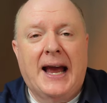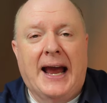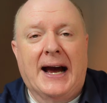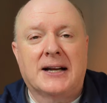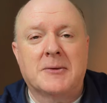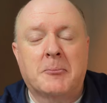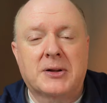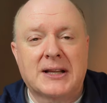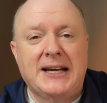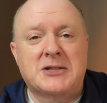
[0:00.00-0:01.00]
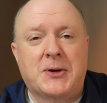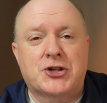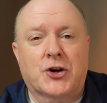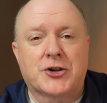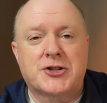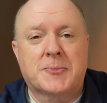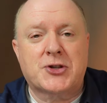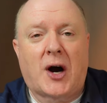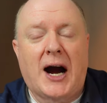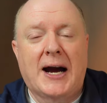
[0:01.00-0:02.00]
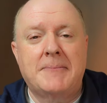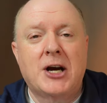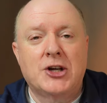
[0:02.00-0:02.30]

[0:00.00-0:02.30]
And please be sure to subscribe,